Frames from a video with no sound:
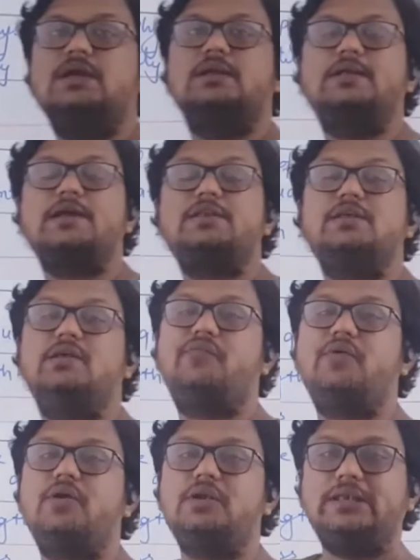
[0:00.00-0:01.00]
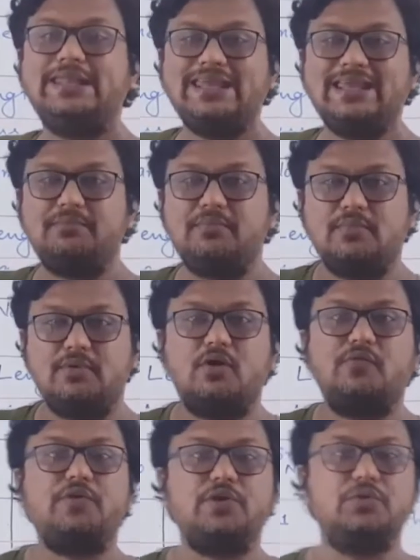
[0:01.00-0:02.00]
that if a name
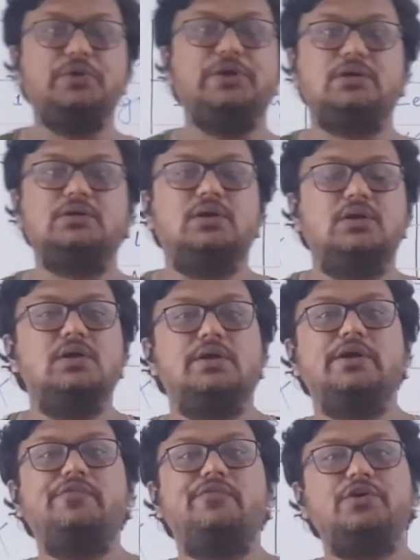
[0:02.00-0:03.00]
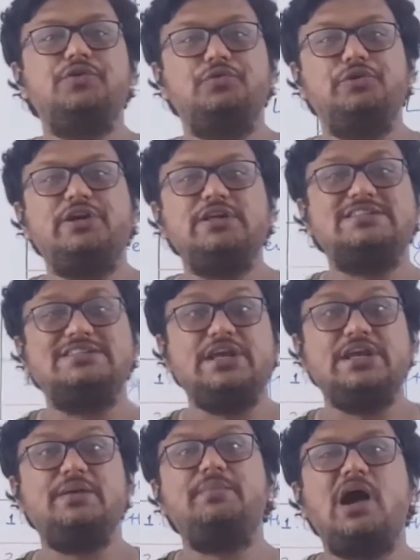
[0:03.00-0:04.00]
of a unit, if a unit is
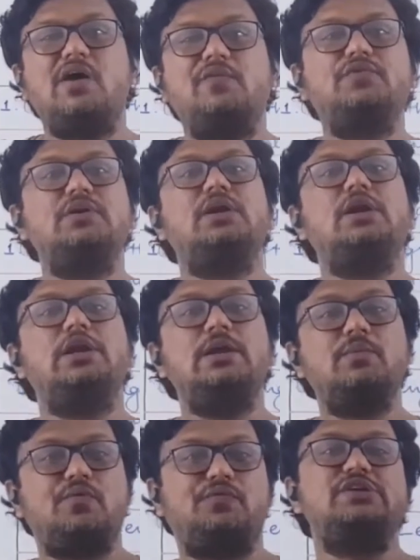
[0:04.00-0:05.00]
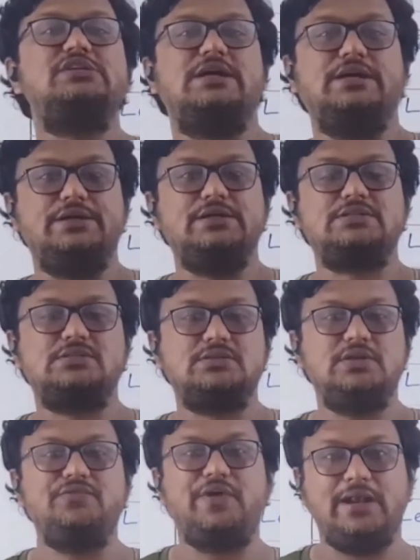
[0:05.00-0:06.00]
named after the name of the scientist,
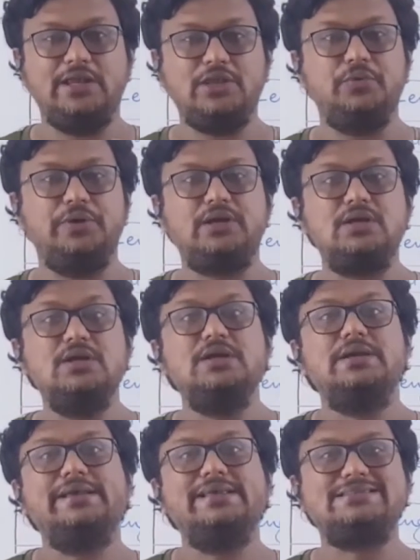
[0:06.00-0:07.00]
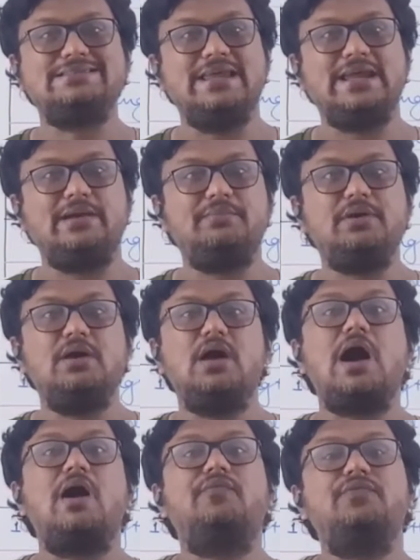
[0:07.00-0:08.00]
if any unit is named
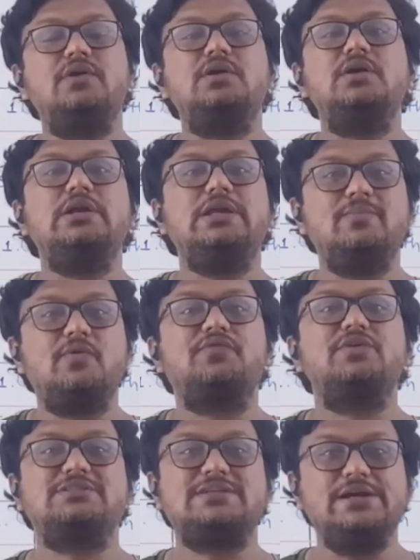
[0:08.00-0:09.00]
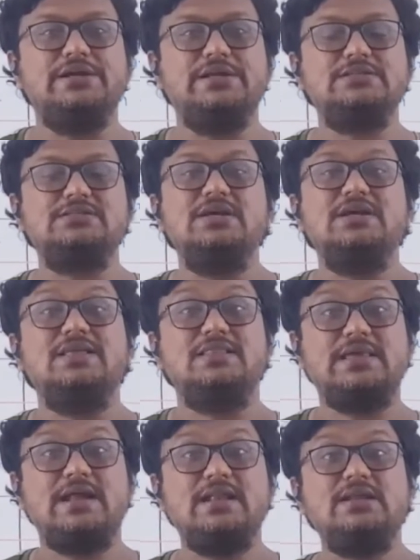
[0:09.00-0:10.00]
after the name of the scientist,
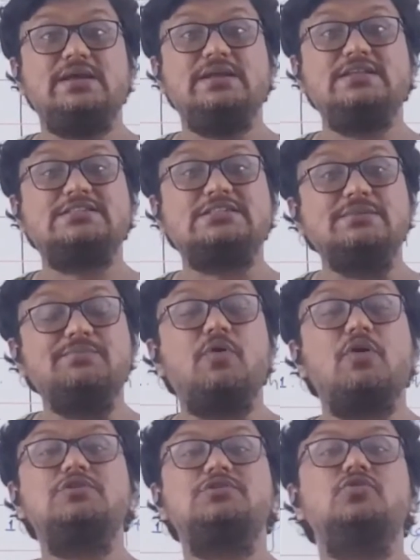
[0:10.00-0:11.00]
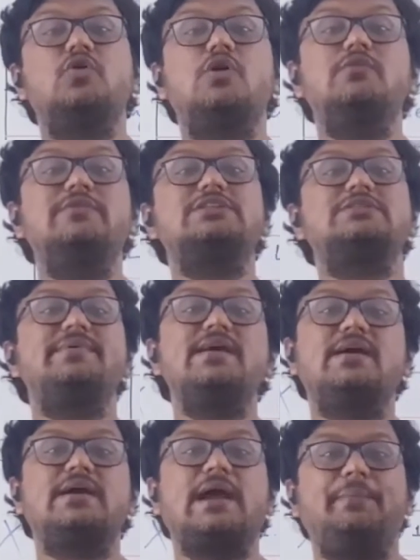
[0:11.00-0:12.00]
then its symbol should always be
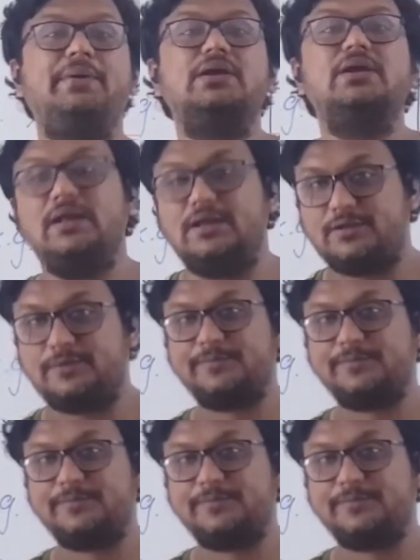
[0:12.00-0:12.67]
a capital letter.